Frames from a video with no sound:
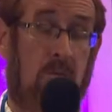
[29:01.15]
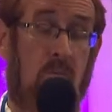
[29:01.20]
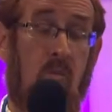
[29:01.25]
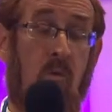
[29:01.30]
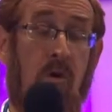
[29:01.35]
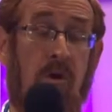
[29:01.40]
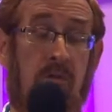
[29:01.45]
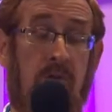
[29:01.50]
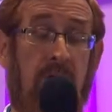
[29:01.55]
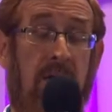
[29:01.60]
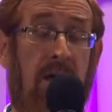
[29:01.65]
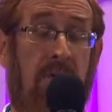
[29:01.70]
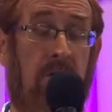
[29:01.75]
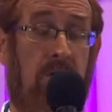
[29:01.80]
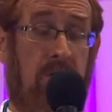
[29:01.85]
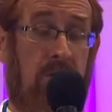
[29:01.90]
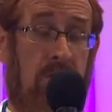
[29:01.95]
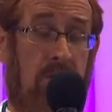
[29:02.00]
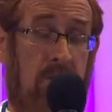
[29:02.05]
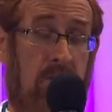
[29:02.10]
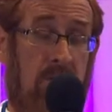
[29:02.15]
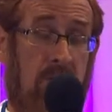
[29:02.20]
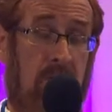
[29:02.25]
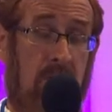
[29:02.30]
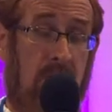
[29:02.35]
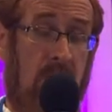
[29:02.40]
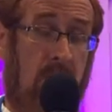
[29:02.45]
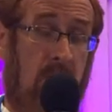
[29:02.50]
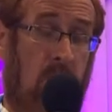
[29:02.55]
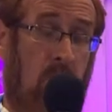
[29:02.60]
work together.
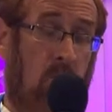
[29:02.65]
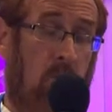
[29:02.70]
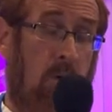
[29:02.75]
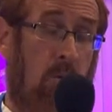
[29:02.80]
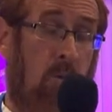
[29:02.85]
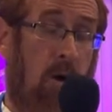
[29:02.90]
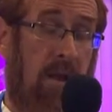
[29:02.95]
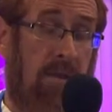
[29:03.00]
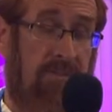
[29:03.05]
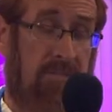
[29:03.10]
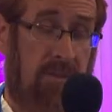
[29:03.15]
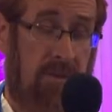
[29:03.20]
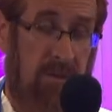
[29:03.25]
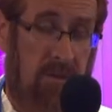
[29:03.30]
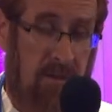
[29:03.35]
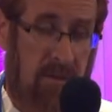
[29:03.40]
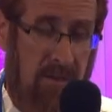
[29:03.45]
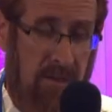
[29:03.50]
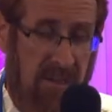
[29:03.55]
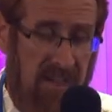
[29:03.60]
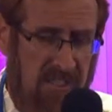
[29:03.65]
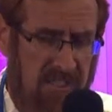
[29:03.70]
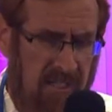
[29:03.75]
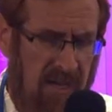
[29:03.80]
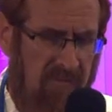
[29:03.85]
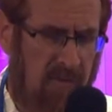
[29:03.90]
We want each and